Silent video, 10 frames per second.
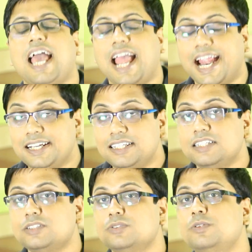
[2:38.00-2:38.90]
and
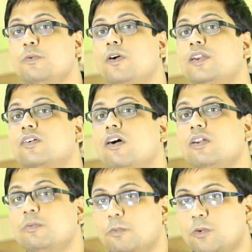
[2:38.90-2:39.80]
this should work
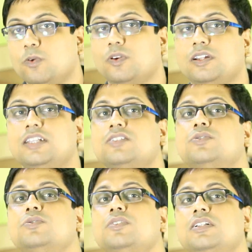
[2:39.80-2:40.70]
on more. They
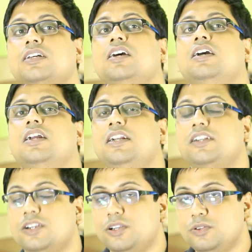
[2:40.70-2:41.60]
should
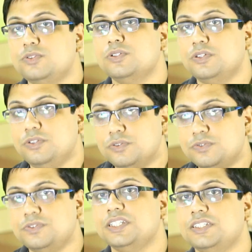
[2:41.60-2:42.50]
introduce new
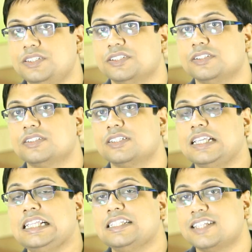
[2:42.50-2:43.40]
features
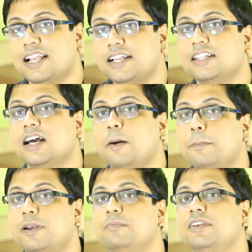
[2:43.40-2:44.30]
inside the
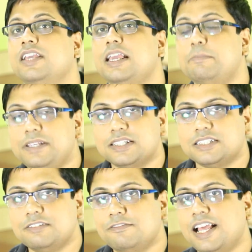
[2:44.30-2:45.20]
upcoming
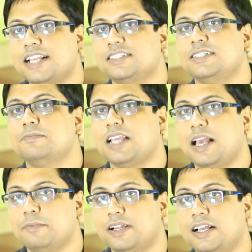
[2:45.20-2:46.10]
APS-C flagship
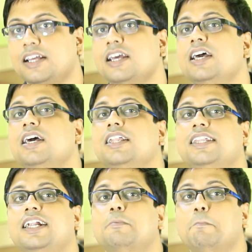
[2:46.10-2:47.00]
camera
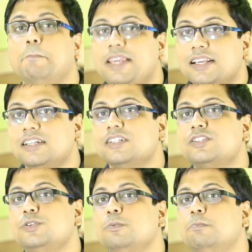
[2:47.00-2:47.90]
that make us
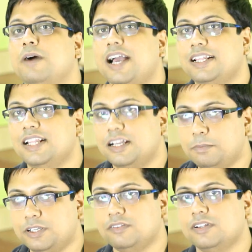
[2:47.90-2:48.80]
to buy
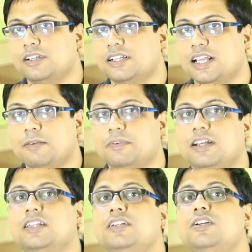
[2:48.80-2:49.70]
that particular
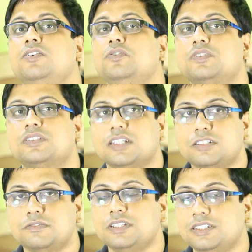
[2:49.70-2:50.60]
camera. Introduce
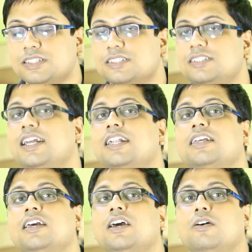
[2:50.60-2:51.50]
such features that